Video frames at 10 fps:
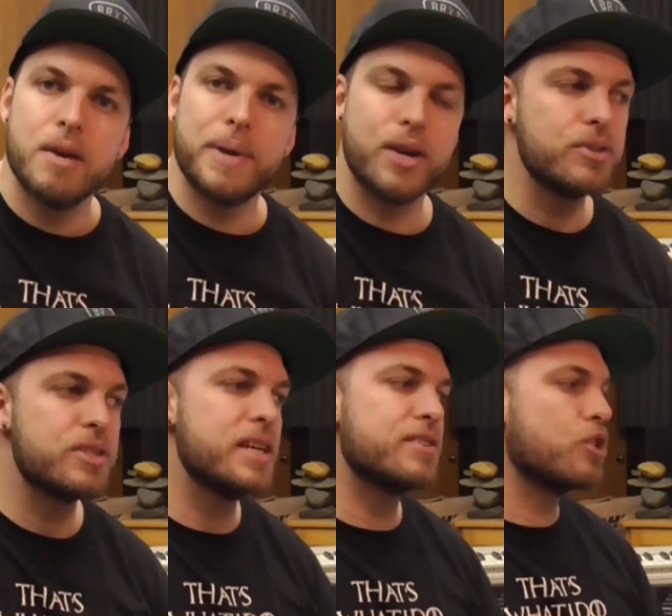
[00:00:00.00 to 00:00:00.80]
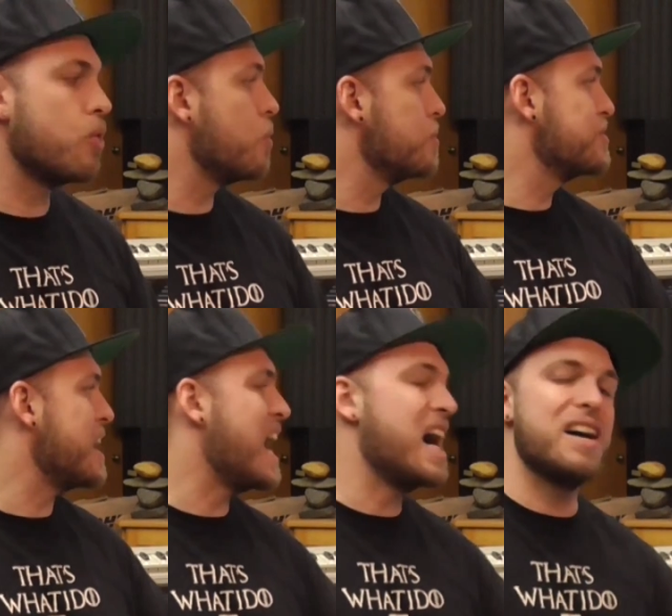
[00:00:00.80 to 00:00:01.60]
Because these
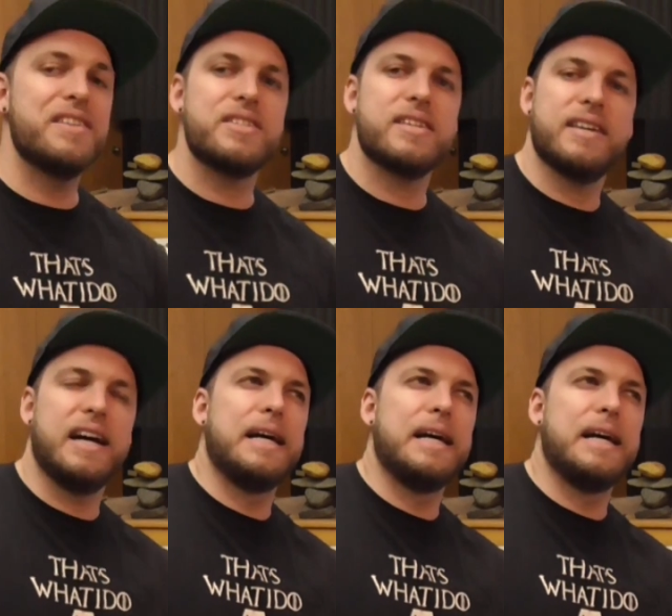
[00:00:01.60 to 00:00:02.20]
chords aren't,